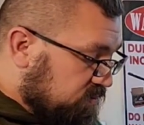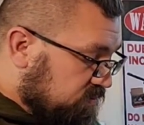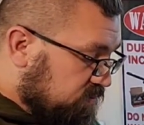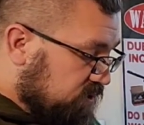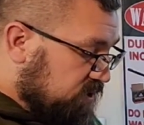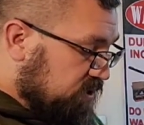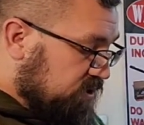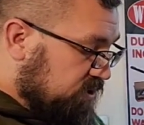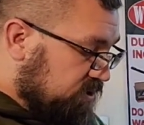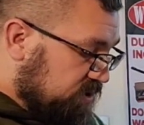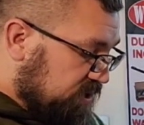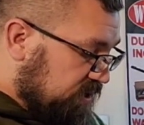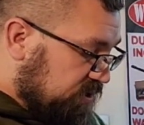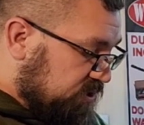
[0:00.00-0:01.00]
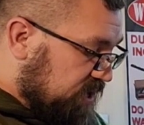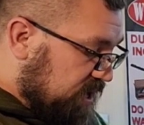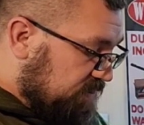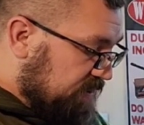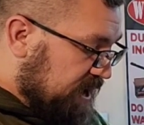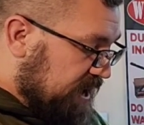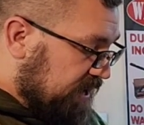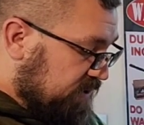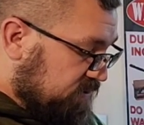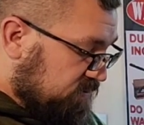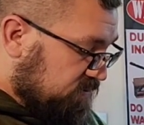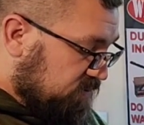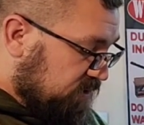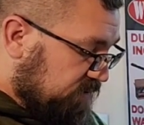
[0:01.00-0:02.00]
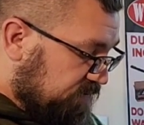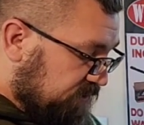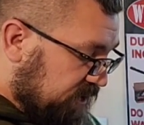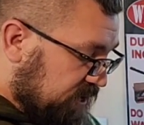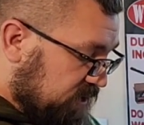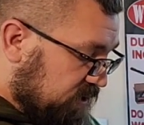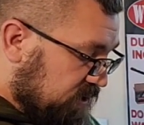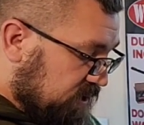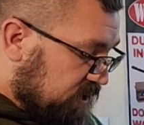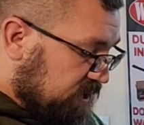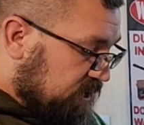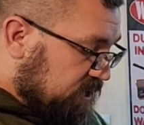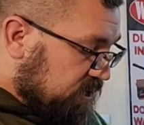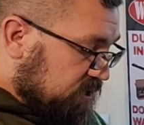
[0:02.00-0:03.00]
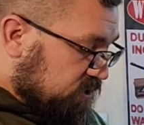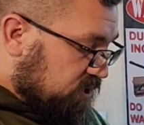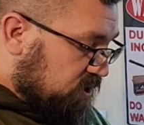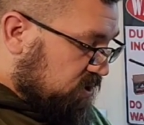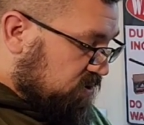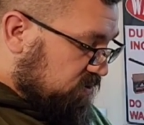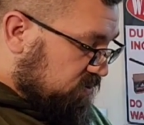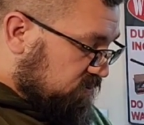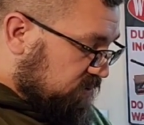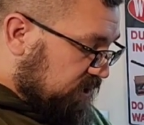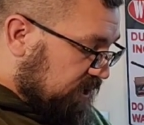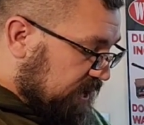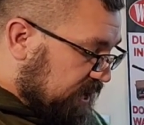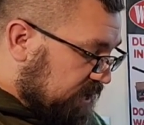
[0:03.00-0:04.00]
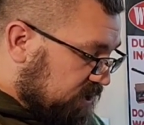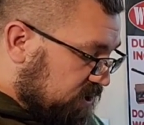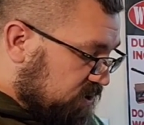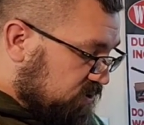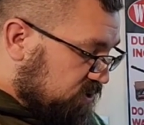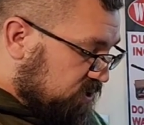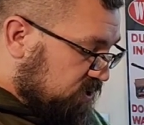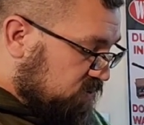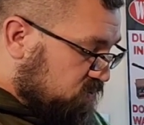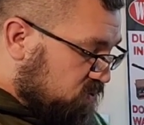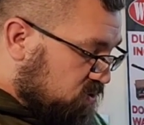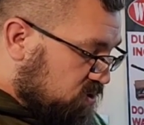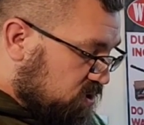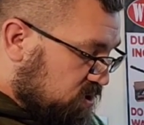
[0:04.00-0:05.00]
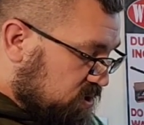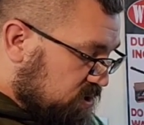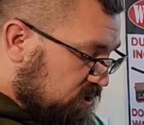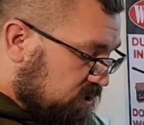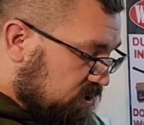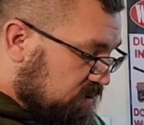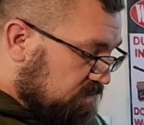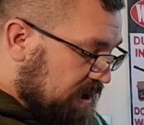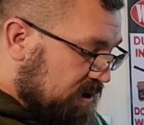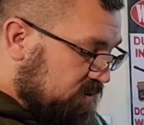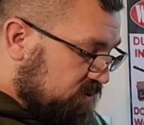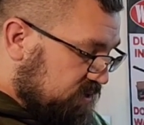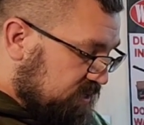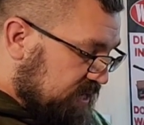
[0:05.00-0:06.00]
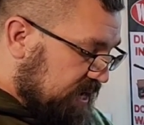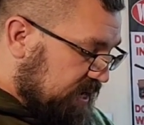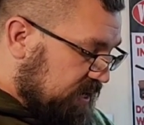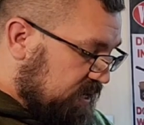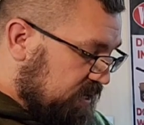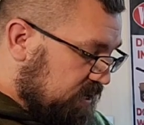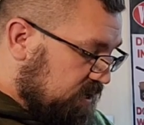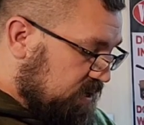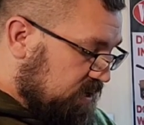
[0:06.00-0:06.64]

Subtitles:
with the 13 shot mag, wouldn't fit. So we had to go to the worn Mountain Tech